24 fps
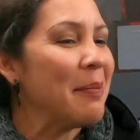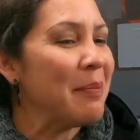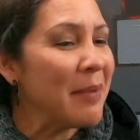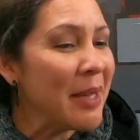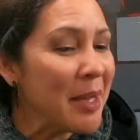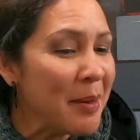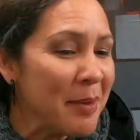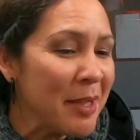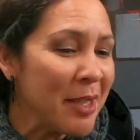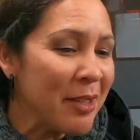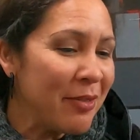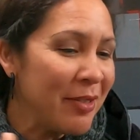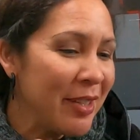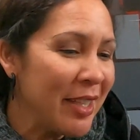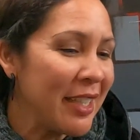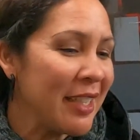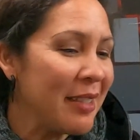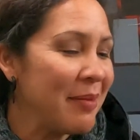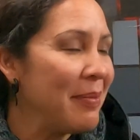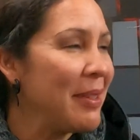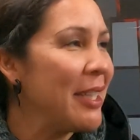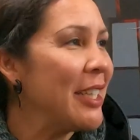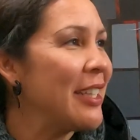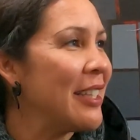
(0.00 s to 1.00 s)
Maybe if we
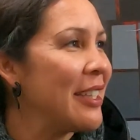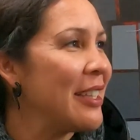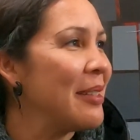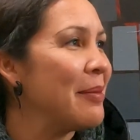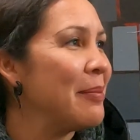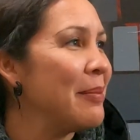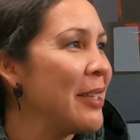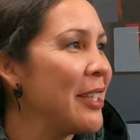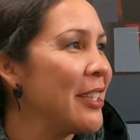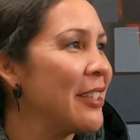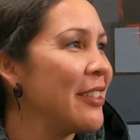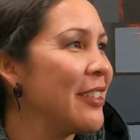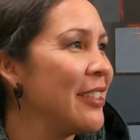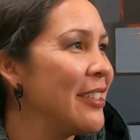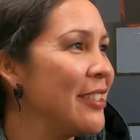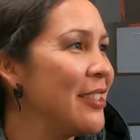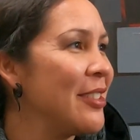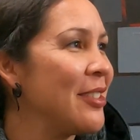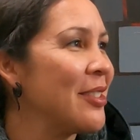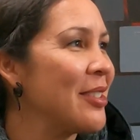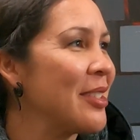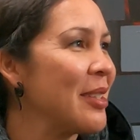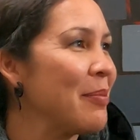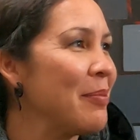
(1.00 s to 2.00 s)
could meet in the middle and
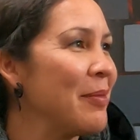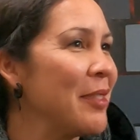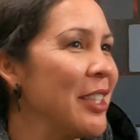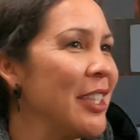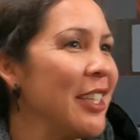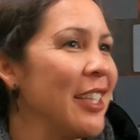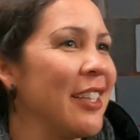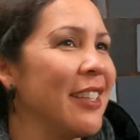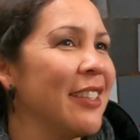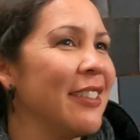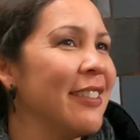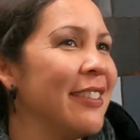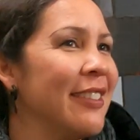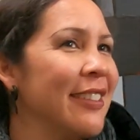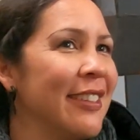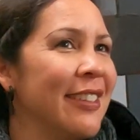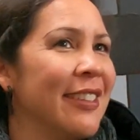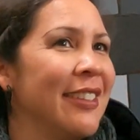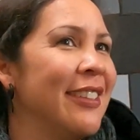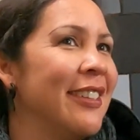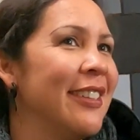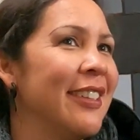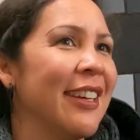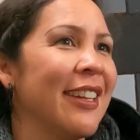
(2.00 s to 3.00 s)
do something,
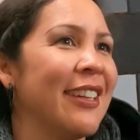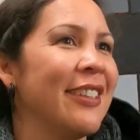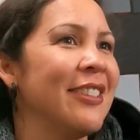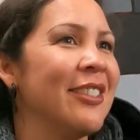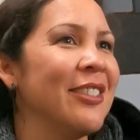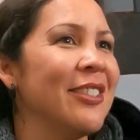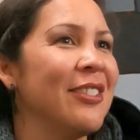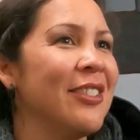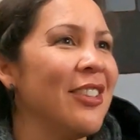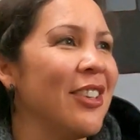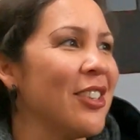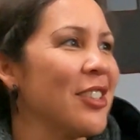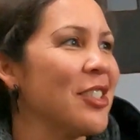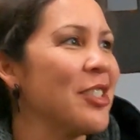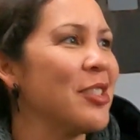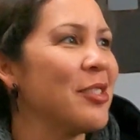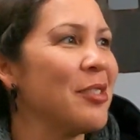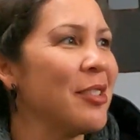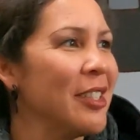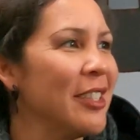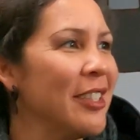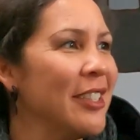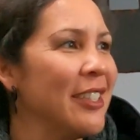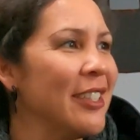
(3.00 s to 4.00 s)
I don't know,
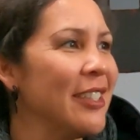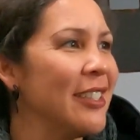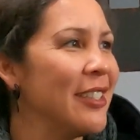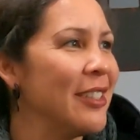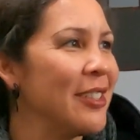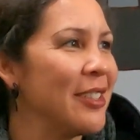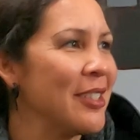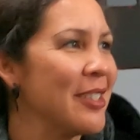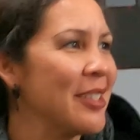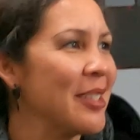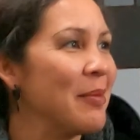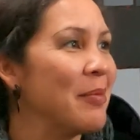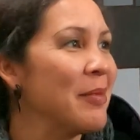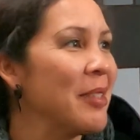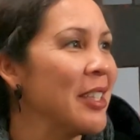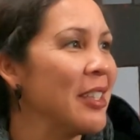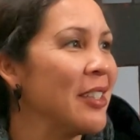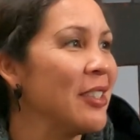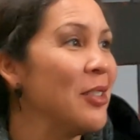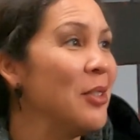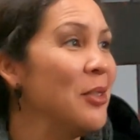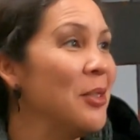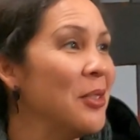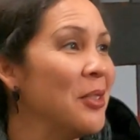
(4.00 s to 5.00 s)
Australia or
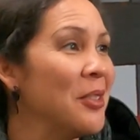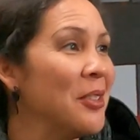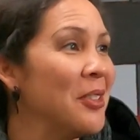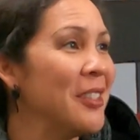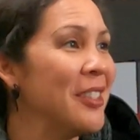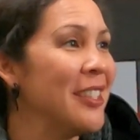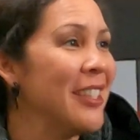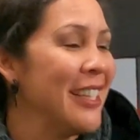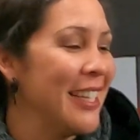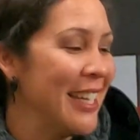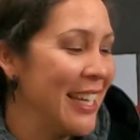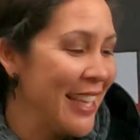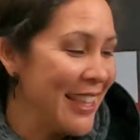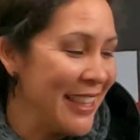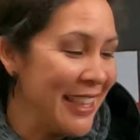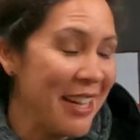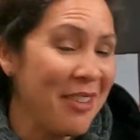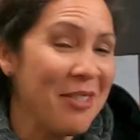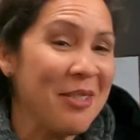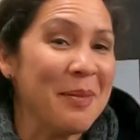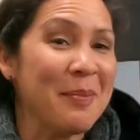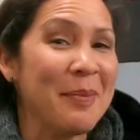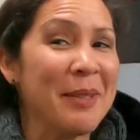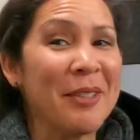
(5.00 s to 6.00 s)
something cool.
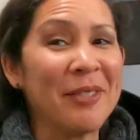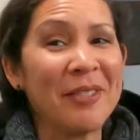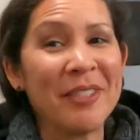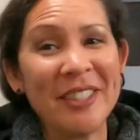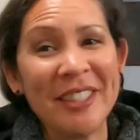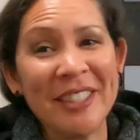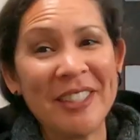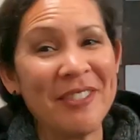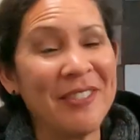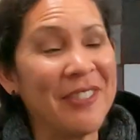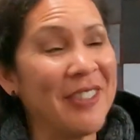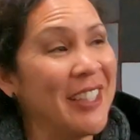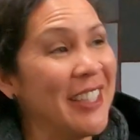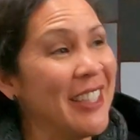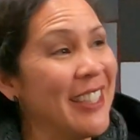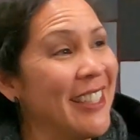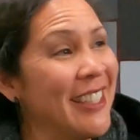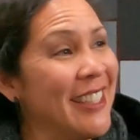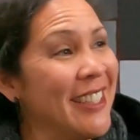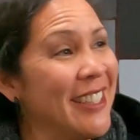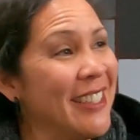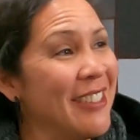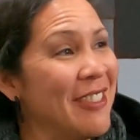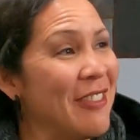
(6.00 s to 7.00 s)
that would be really
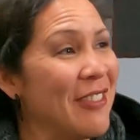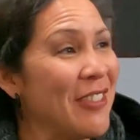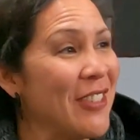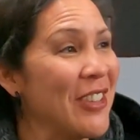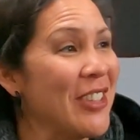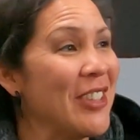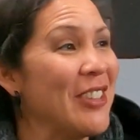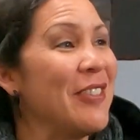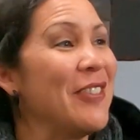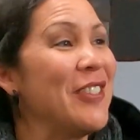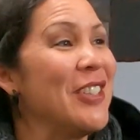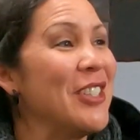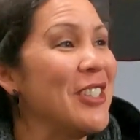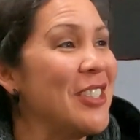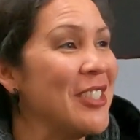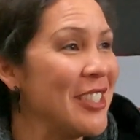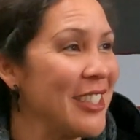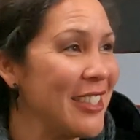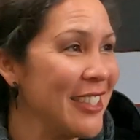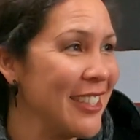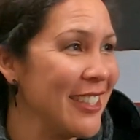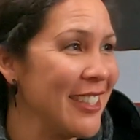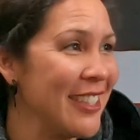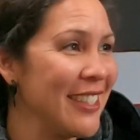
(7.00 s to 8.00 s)
fun for the
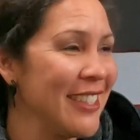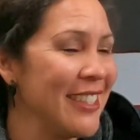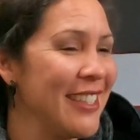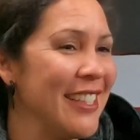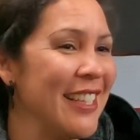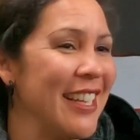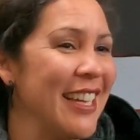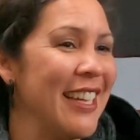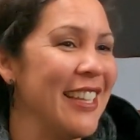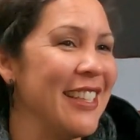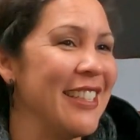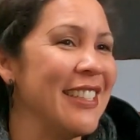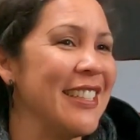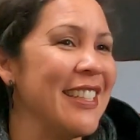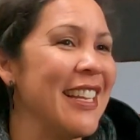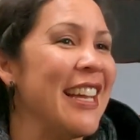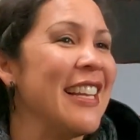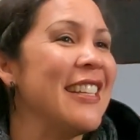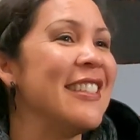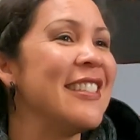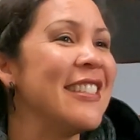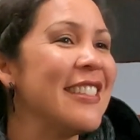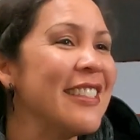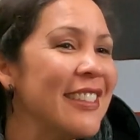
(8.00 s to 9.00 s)
future,
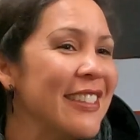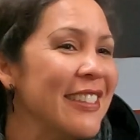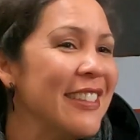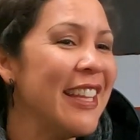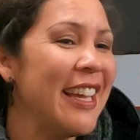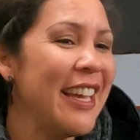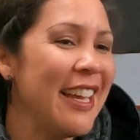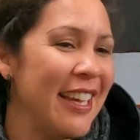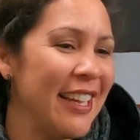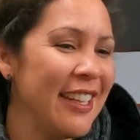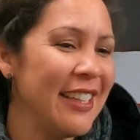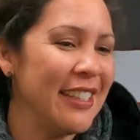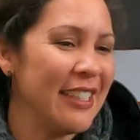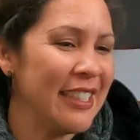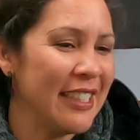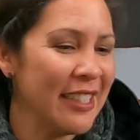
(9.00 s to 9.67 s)
and to let